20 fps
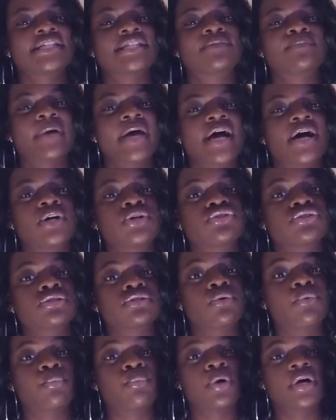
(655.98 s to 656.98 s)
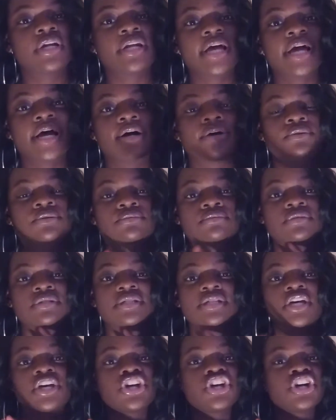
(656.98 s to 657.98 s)
pounds, 1 ounce.
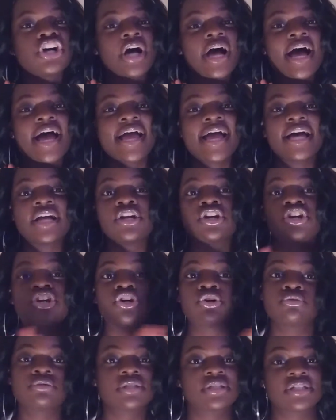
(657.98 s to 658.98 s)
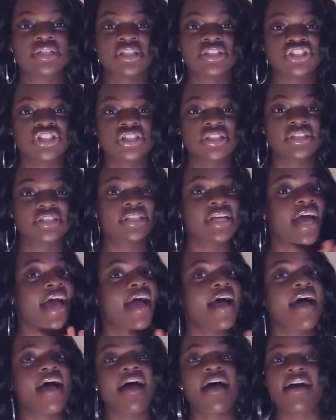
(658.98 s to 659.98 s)
I had no stitches
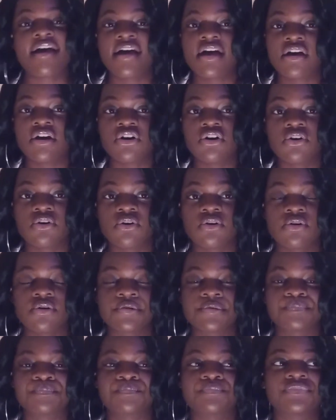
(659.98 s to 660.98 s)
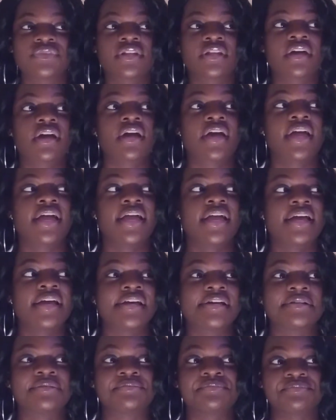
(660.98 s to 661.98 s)
at all.
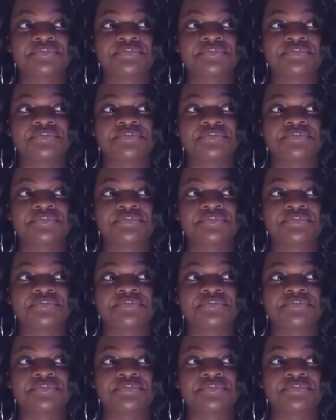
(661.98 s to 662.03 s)
And